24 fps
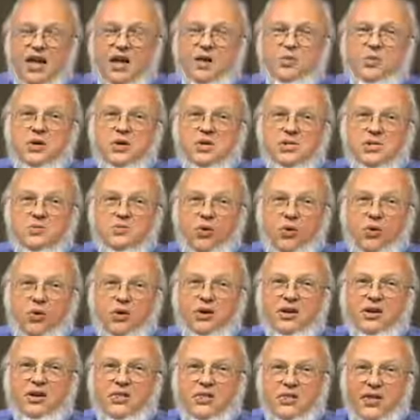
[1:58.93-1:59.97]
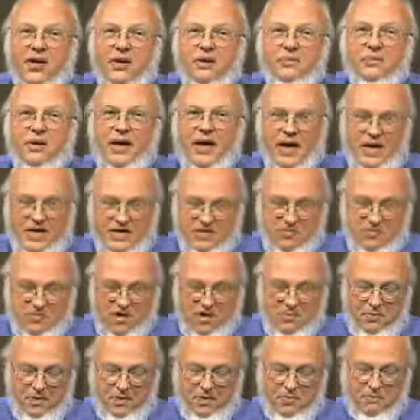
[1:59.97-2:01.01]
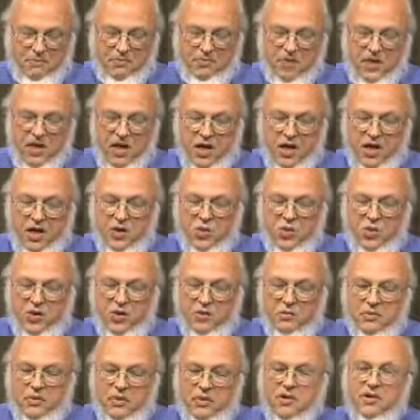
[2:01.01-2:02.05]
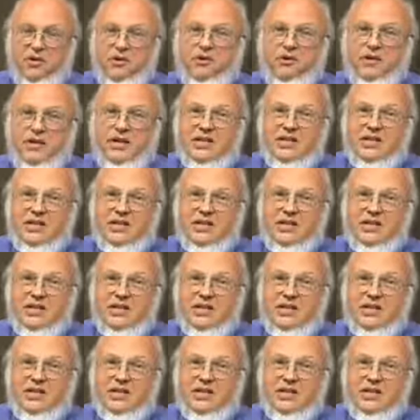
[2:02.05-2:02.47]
and we support them as people. When the military